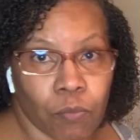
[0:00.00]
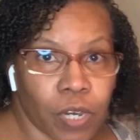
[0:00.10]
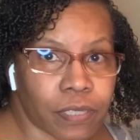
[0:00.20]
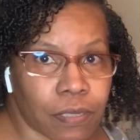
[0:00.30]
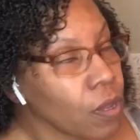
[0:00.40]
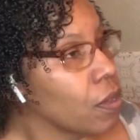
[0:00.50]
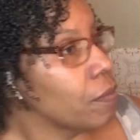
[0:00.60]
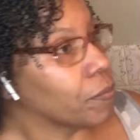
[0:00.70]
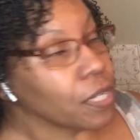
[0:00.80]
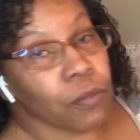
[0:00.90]
wasn't.
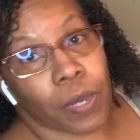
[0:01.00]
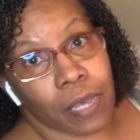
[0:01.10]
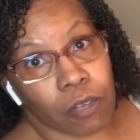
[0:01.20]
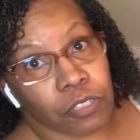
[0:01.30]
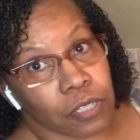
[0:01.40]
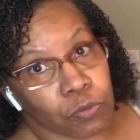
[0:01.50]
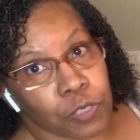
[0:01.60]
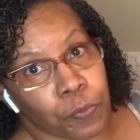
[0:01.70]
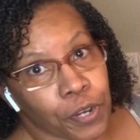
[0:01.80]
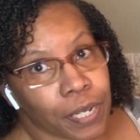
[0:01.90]
But either way it goes, this was
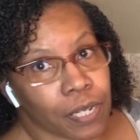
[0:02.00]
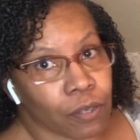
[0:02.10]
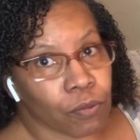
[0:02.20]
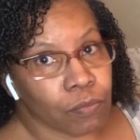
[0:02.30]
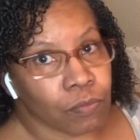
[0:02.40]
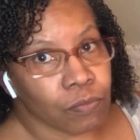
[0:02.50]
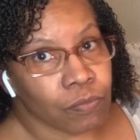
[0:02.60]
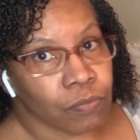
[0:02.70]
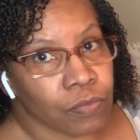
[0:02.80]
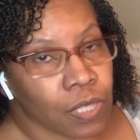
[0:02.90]
brand new.
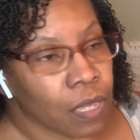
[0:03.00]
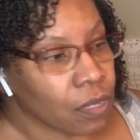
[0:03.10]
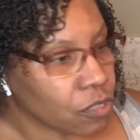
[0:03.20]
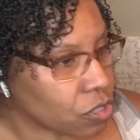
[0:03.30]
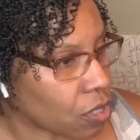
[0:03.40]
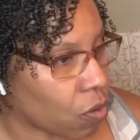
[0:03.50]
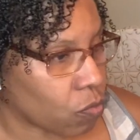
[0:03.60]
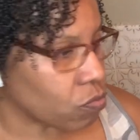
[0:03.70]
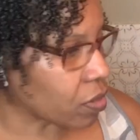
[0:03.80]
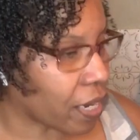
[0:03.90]
So,
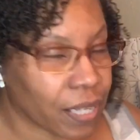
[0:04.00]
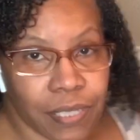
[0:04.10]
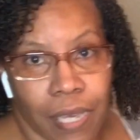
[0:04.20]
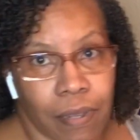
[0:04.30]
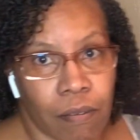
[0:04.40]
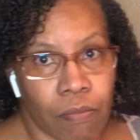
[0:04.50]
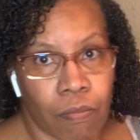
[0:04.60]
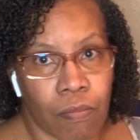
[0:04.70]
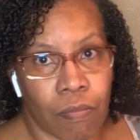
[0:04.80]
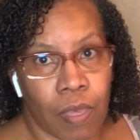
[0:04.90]
like I said,
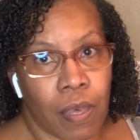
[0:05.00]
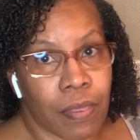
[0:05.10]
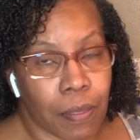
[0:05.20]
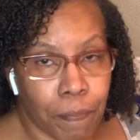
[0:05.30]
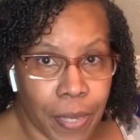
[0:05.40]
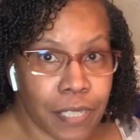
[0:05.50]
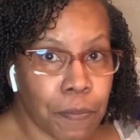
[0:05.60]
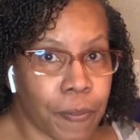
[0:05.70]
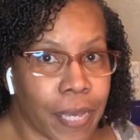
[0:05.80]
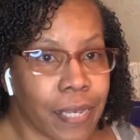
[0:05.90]
the
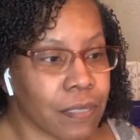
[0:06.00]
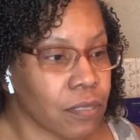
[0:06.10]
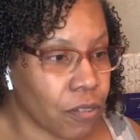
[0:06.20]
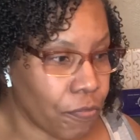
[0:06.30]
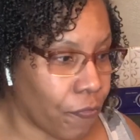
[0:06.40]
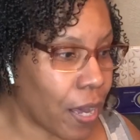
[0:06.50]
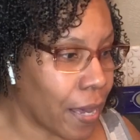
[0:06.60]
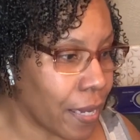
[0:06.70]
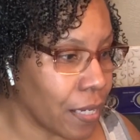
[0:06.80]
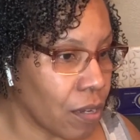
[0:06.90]
best place to
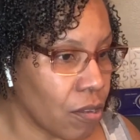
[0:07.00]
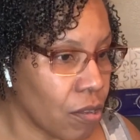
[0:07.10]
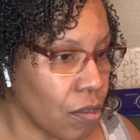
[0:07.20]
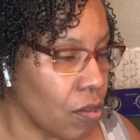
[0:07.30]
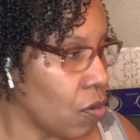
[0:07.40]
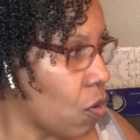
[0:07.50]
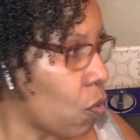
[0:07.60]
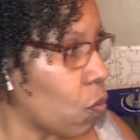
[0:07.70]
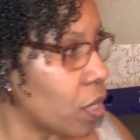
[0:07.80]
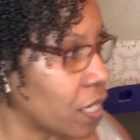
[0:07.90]
find
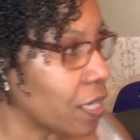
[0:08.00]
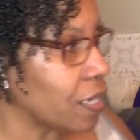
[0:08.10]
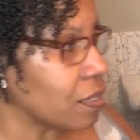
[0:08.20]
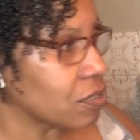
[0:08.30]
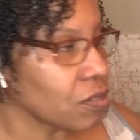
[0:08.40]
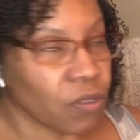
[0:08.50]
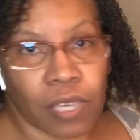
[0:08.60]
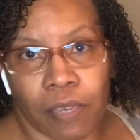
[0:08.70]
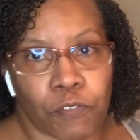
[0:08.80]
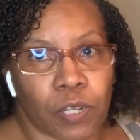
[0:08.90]
one of these,
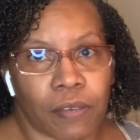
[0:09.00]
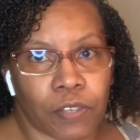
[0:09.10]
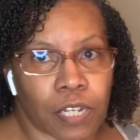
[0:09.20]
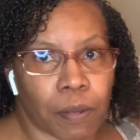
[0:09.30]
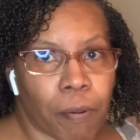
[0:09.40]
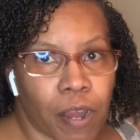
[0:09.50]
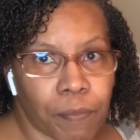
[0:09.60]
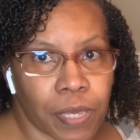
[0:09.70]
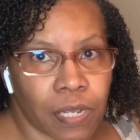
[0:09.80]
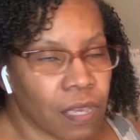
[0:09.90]
if you live in an
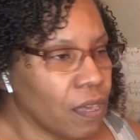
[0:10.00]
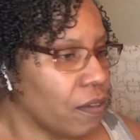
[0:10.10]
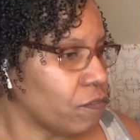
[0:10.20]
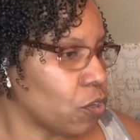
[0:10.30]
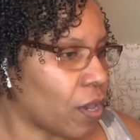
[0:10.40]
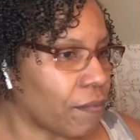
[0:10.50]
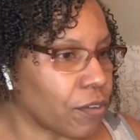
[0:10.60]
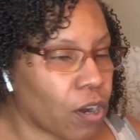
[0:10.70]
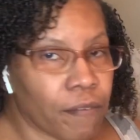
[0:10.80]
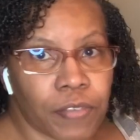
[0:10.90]
apartment, if you have an
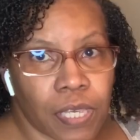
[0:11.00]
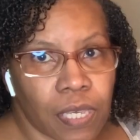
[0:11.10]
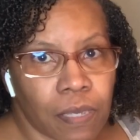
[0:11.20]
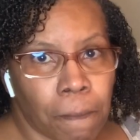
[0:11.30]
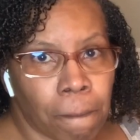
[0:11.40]
RV,